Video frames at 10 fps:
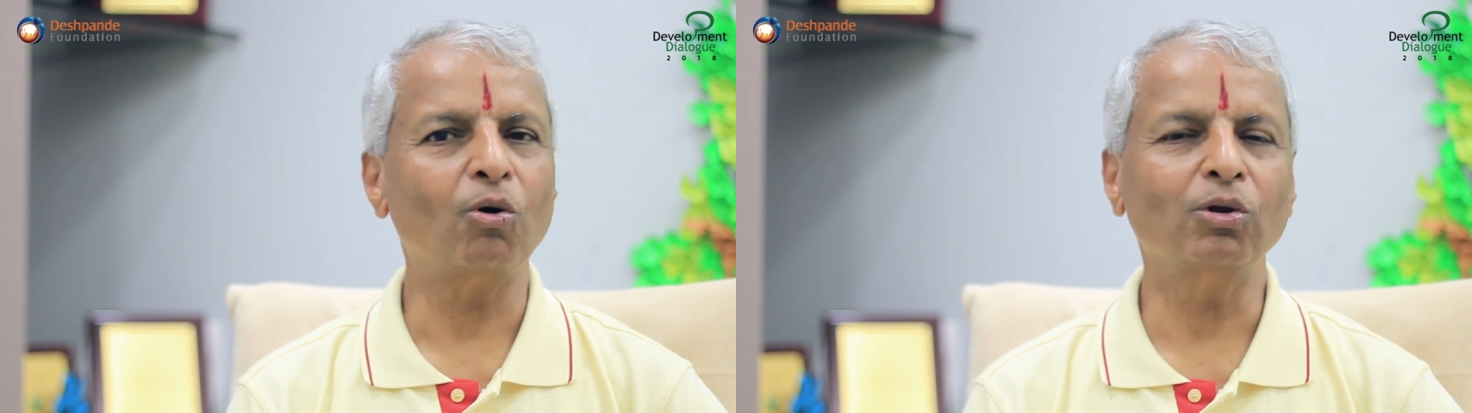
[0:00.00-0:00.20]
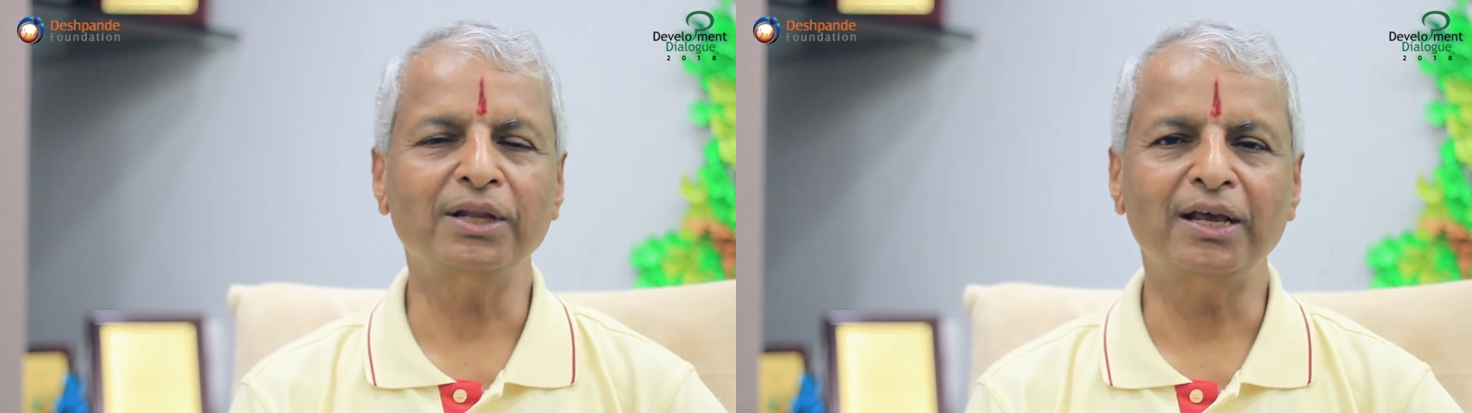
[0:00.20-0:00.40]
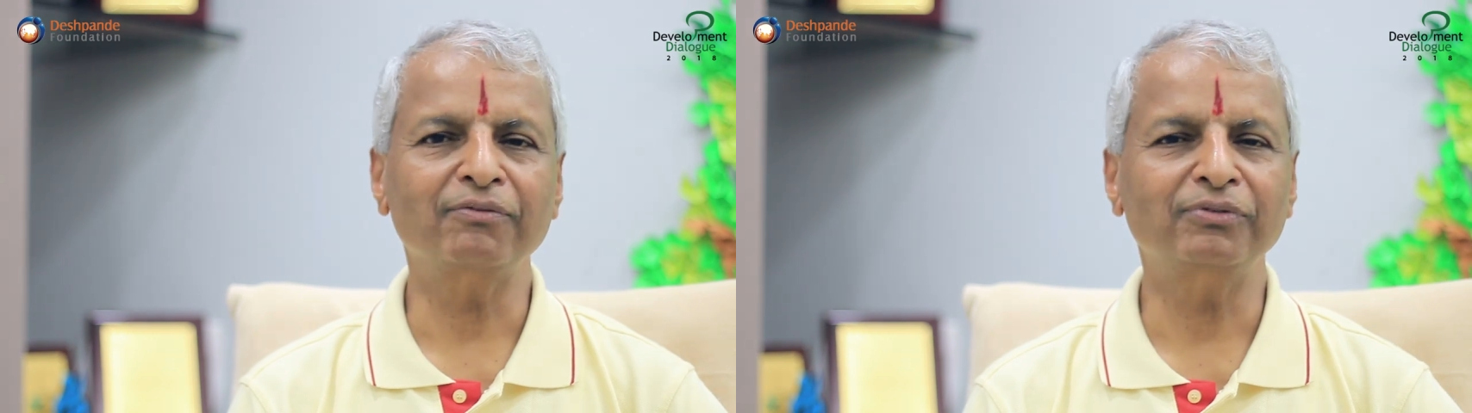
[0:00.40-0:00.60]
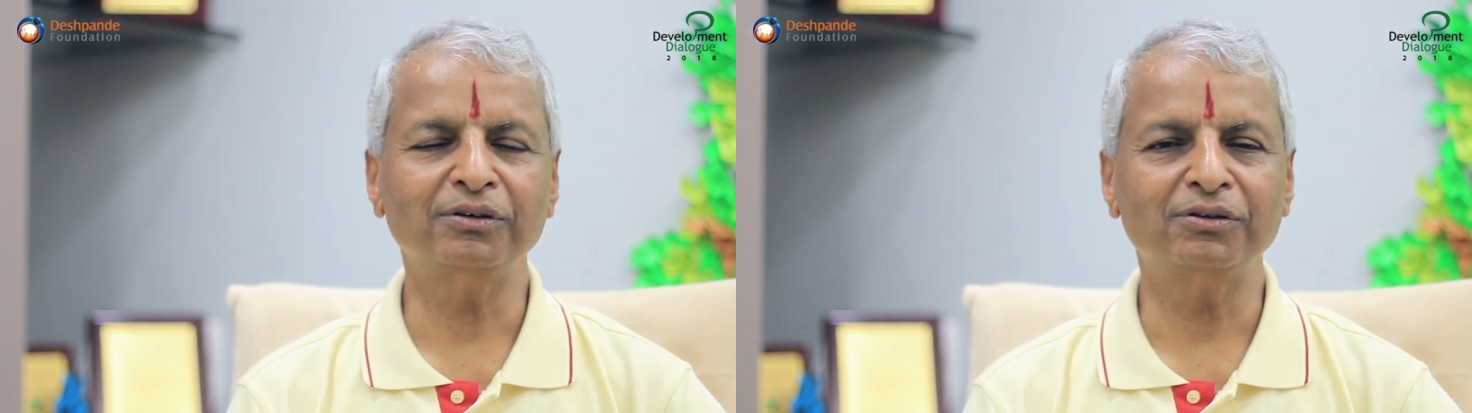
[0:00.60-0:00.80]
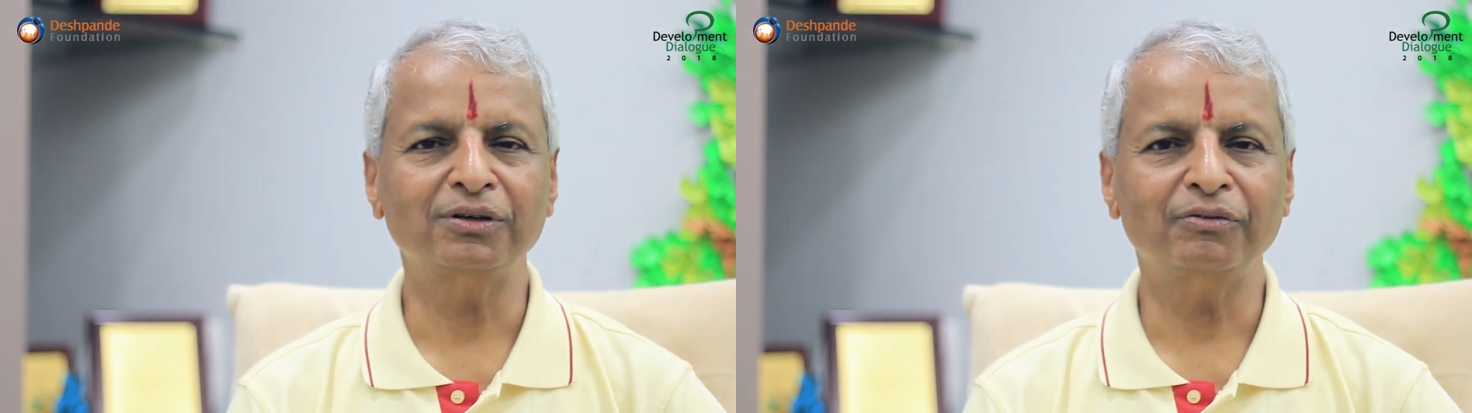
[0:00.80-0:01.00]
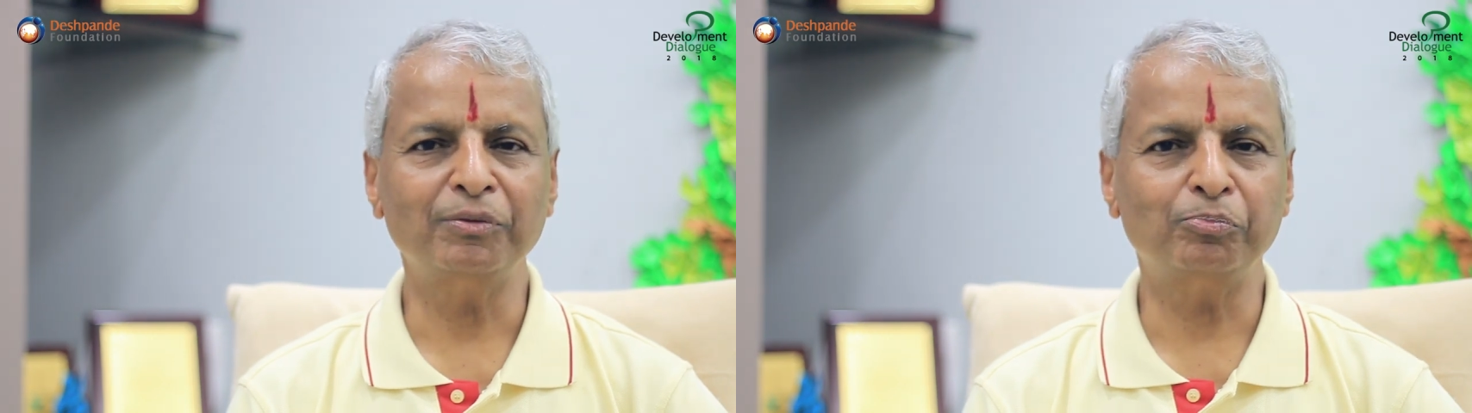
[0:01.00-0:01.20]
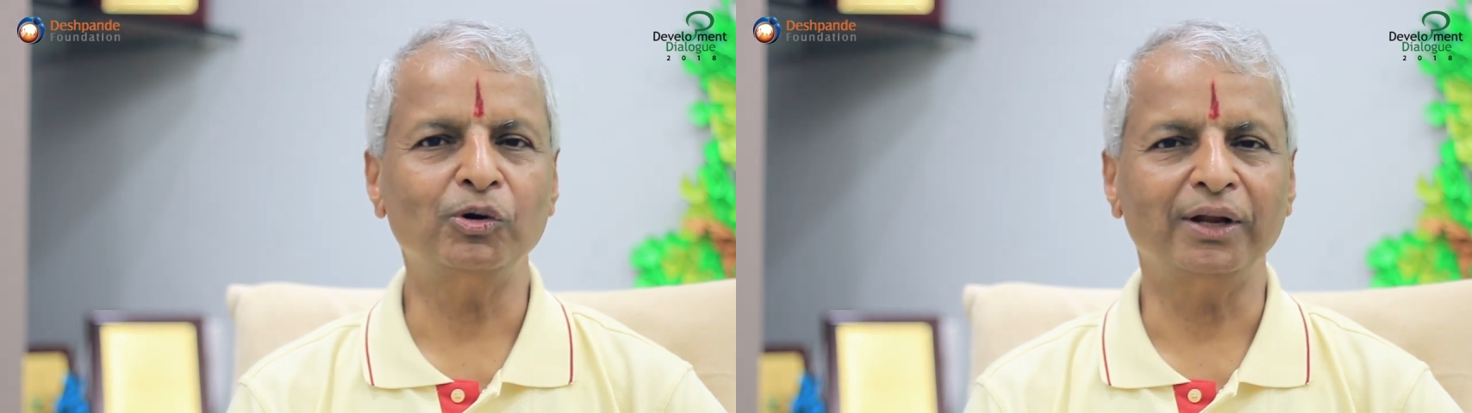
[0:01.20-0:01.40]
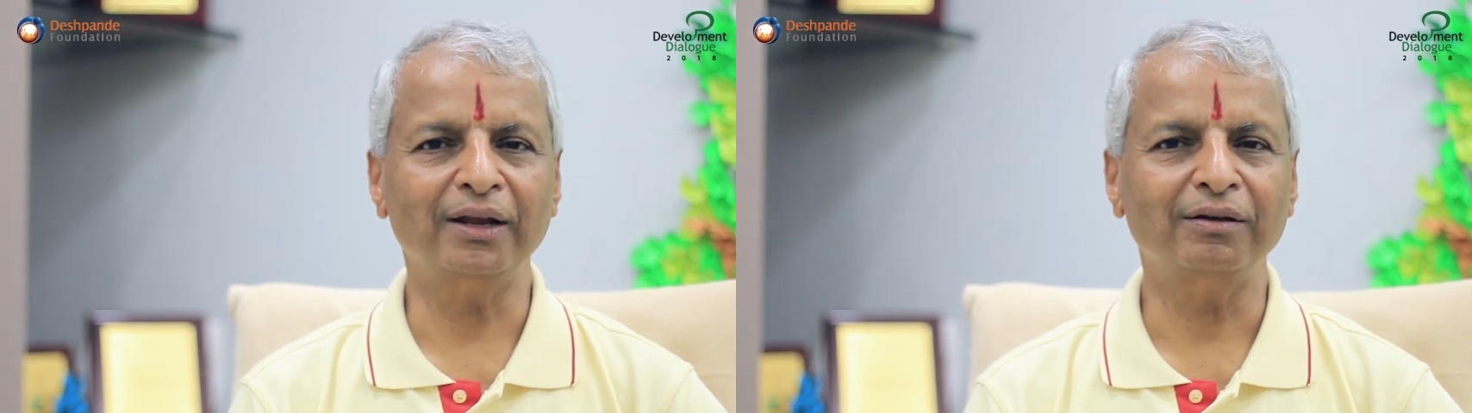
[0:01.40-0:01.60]
all the effort we
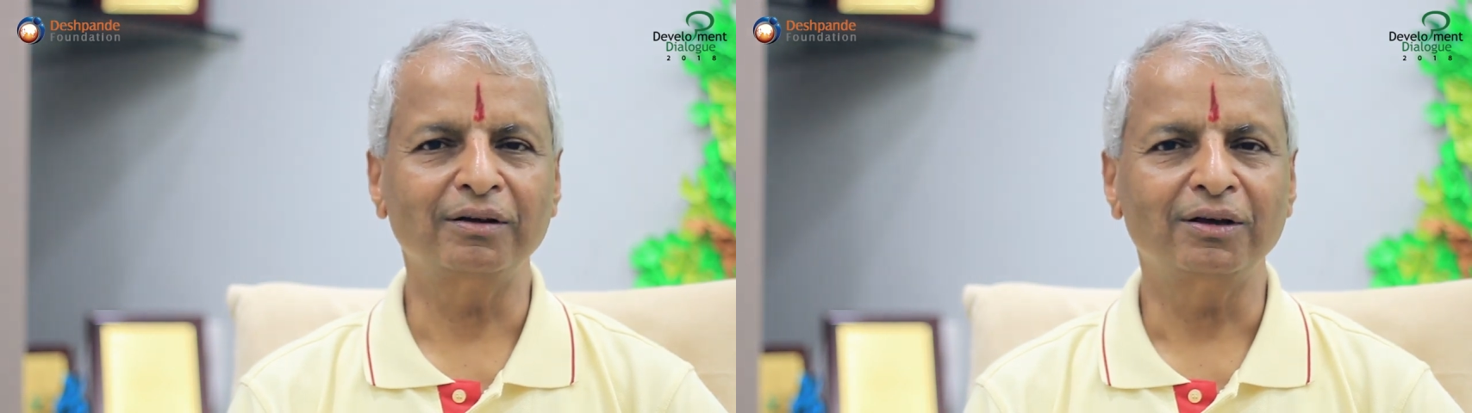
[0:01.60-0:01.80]
put in.